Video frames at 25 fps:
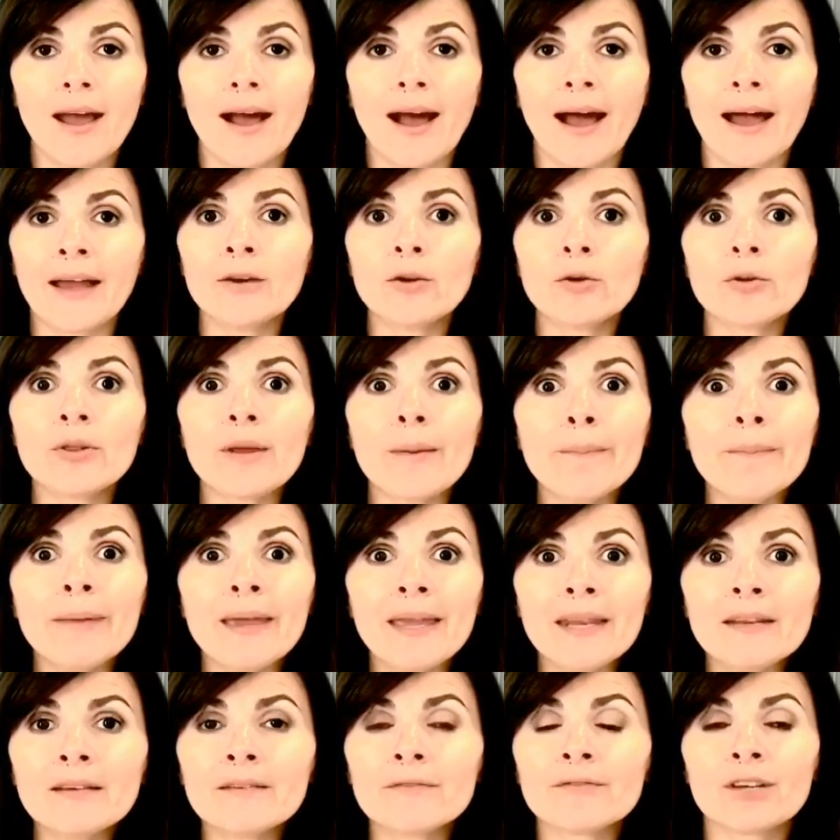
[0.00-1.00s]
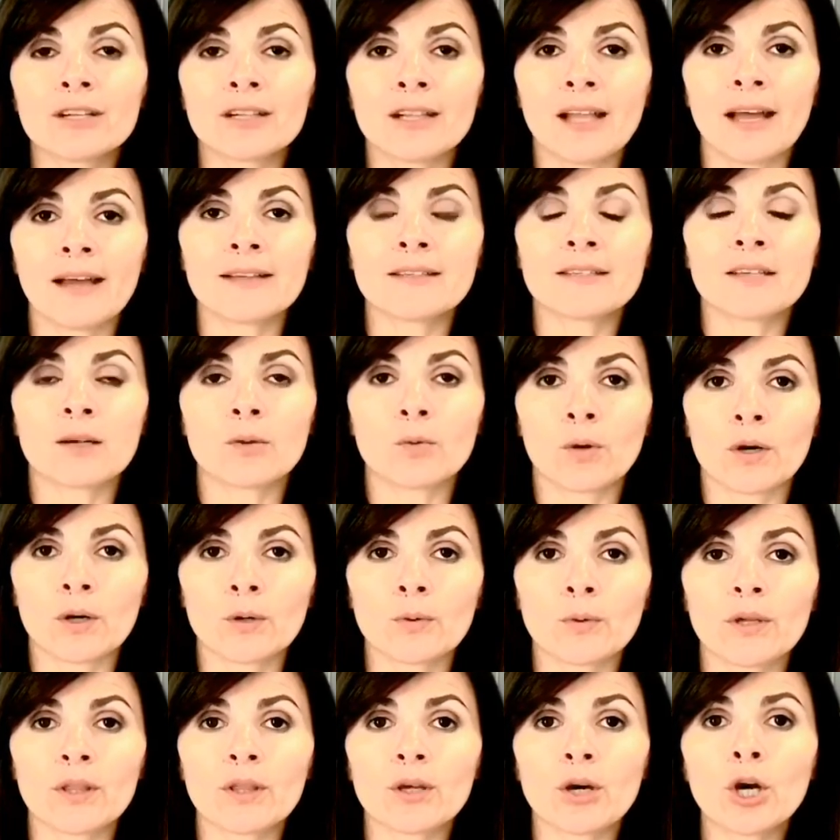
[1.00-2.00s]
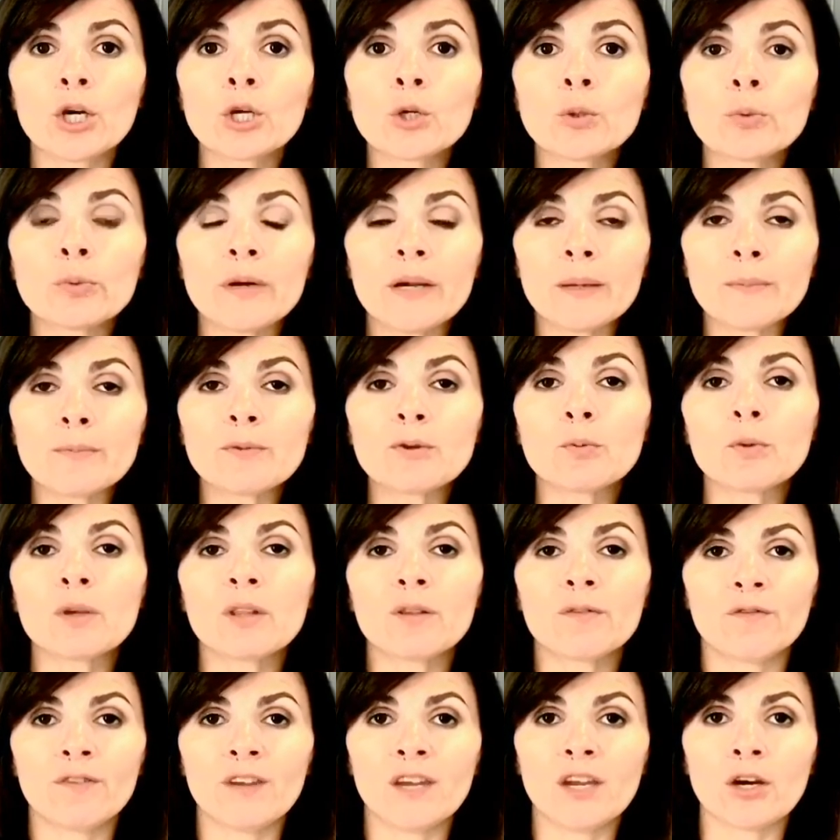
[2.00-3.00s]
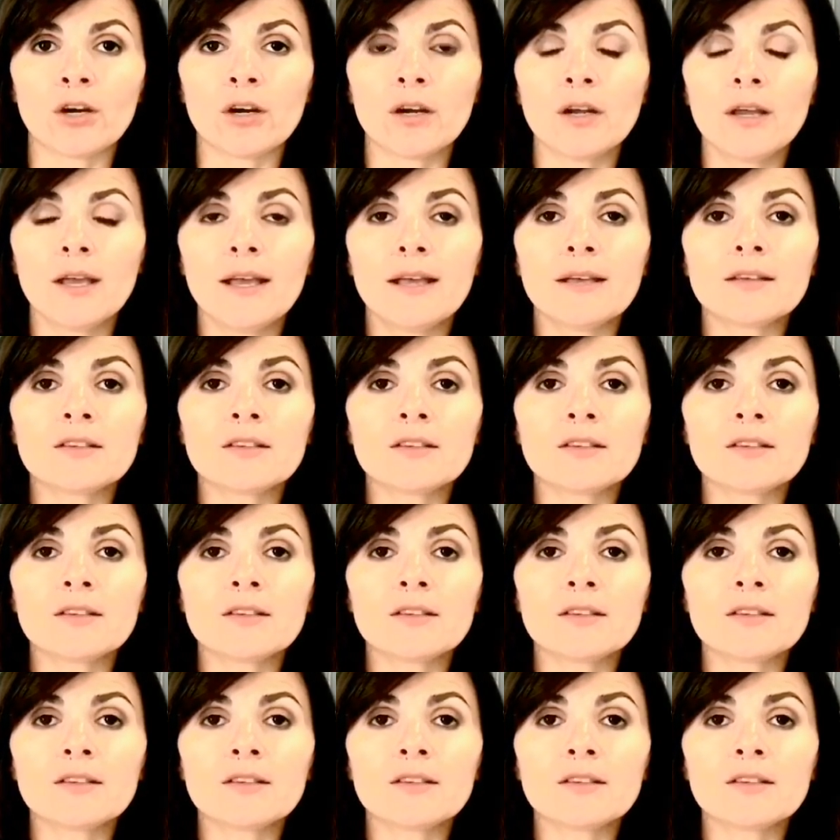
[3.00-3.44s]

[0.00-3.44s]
I know that many of the clients I work with are gripped with fear.